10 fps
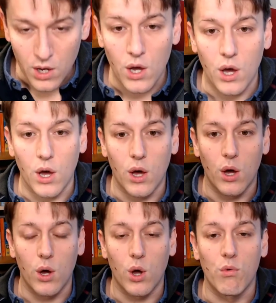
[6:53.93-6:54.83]

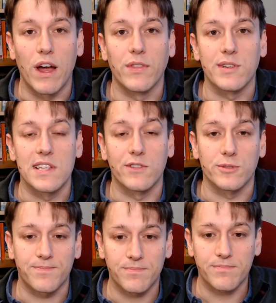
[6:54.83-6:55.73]
around those
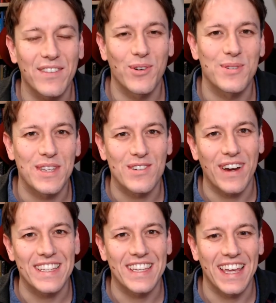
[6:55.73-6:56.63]
levels. Of course, it's
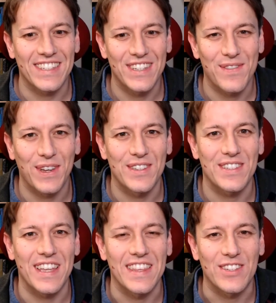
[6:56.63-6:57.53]
great to get
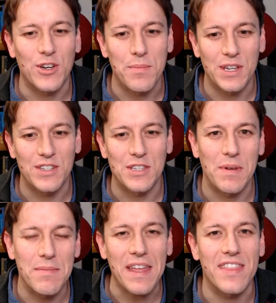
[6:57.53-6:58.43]
certificates in these
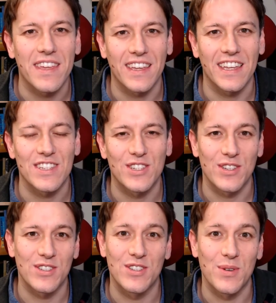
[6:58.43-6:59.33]
competitions, but the main thing is
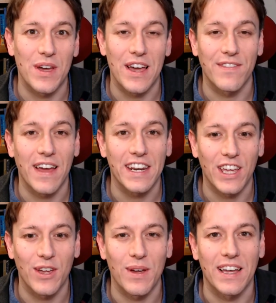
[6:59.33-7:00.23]
just to have had
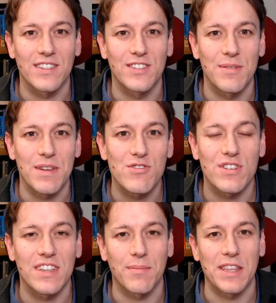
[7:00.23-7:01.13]
a go at some
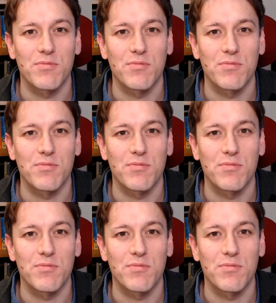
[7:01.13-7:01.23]
interesting math